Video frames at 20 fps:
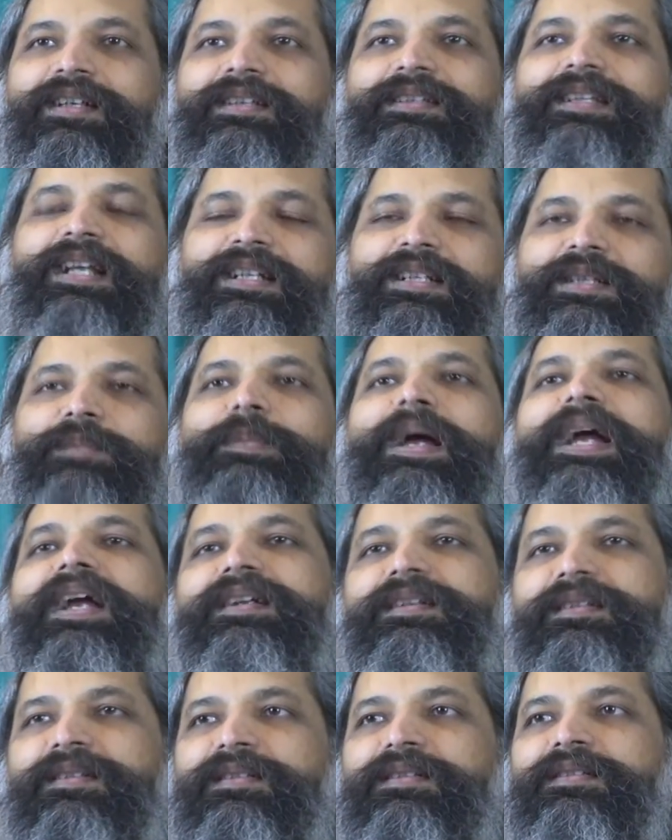than the
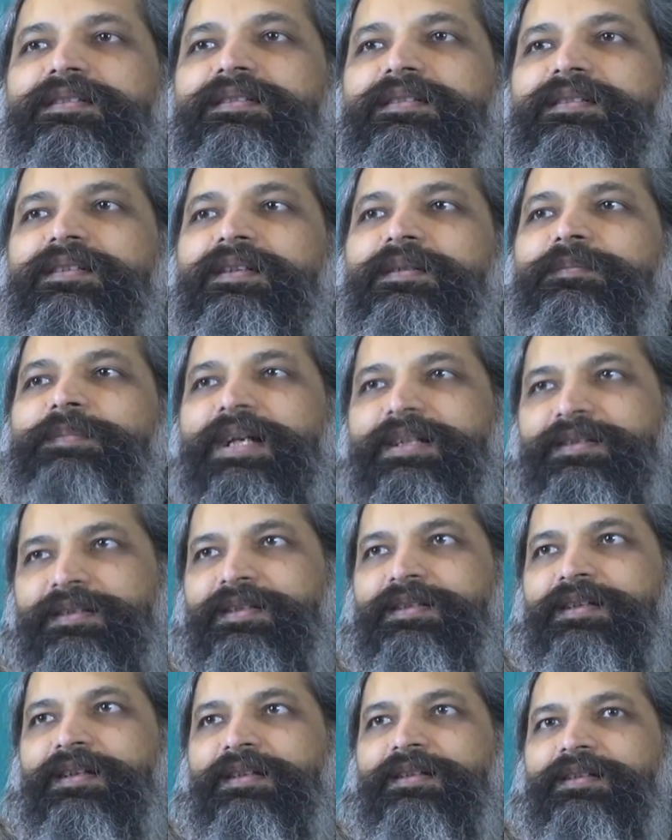bad
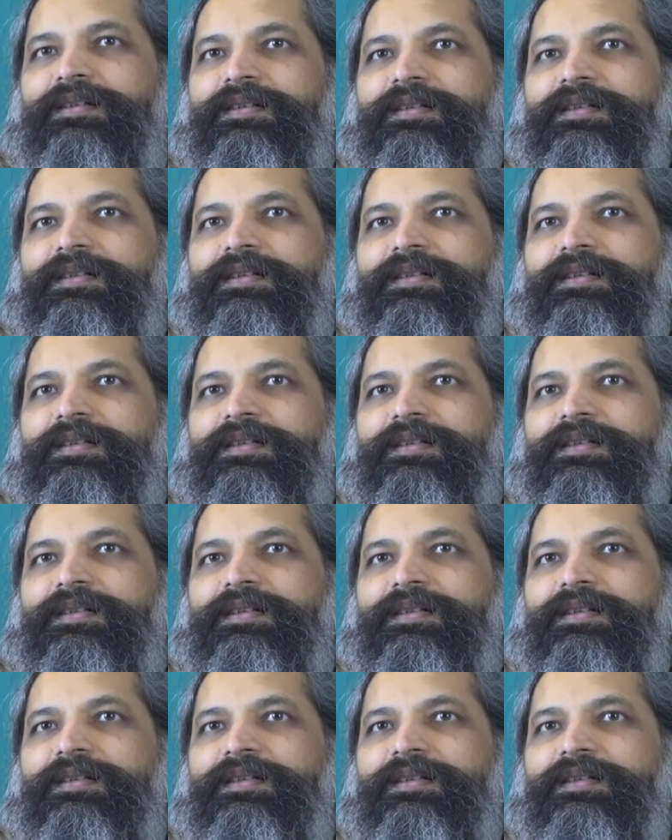bacteria.